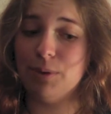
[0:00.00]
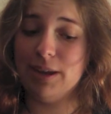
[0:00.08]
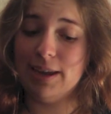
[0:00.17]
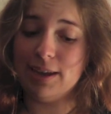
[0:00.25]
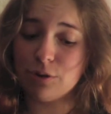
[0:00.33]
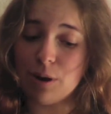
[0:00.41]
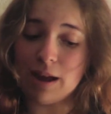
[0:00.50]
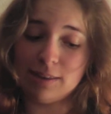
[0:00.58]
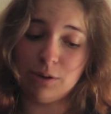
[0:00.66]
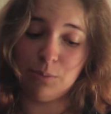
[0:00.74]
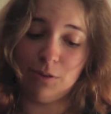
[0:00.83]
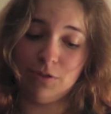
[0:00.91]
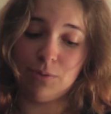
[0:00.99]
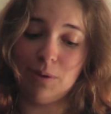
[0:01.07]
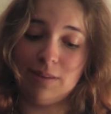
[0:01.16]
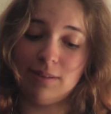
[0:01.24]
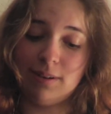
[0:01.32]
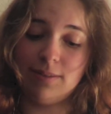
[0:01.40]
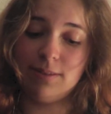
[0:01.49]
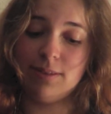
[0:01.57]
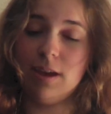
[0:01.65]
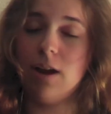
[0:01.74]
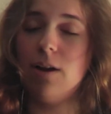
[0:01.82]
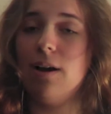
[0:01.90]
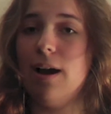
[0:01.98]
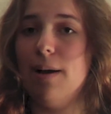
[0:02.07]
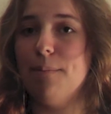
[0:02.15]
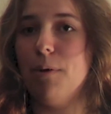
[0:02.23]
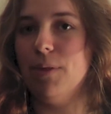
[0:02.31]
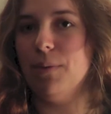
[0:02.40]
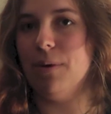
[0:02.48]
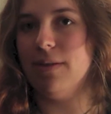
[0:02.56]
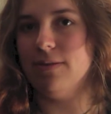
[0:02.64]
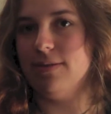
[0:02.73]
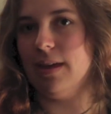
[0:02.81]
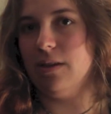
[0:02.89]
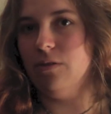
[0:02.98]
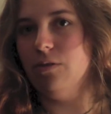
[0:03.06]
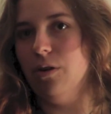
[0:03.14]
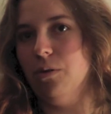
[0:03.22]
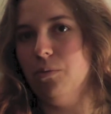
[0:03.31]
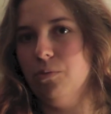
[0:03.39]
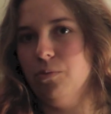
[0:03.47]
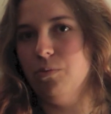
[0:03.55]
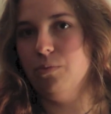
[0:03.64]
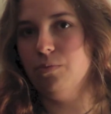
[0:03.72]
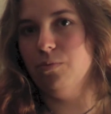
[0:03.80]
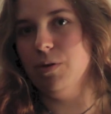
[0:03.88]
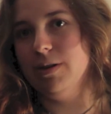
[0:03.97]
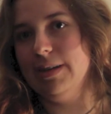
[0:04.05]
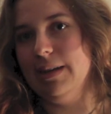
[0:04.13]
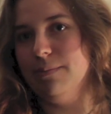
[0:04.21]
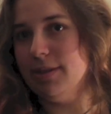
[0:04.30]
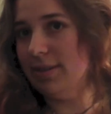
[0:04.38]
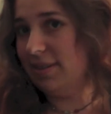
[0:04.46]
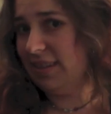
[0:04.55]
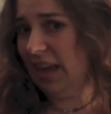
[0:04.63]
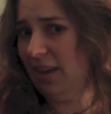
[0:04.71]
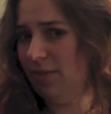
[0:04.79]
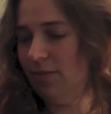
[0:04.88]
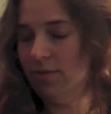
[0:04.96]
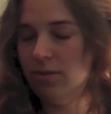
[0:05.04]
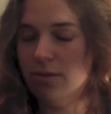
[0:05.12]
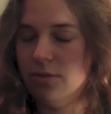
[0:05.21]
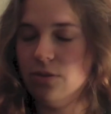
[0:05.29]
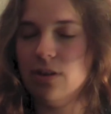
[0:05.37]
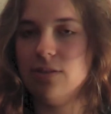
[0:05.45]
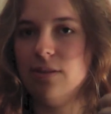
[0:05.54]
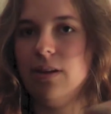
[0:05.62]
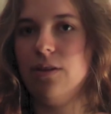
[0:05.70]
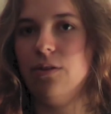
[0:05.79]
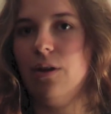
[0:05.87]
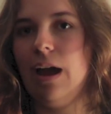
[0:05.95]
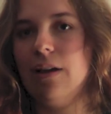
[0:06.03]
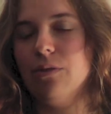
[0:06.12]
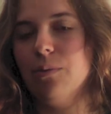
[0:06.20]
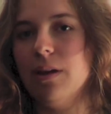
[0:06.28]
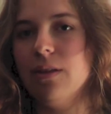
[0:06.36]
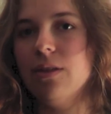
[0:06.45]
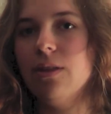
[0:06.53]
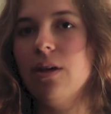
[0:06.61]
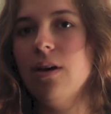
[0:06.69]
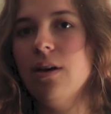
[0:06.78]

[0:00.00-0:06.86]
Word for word: We interacted with the residents there, um, only ones that, you know, were deemed safe for us to interact with.